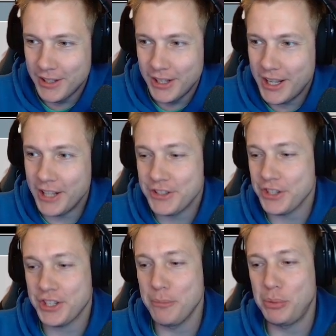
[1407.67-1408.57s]
It's the
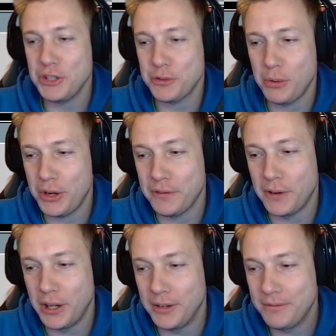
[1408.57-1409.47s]
simplest word of
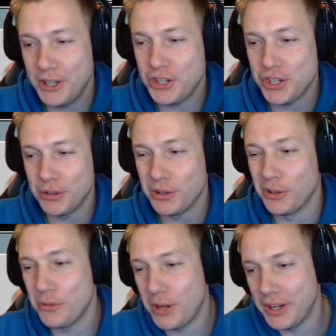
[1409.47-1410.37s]
all. Issue,
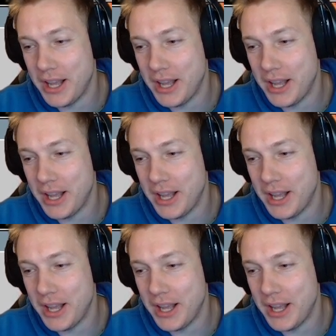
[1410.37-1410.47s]
good word.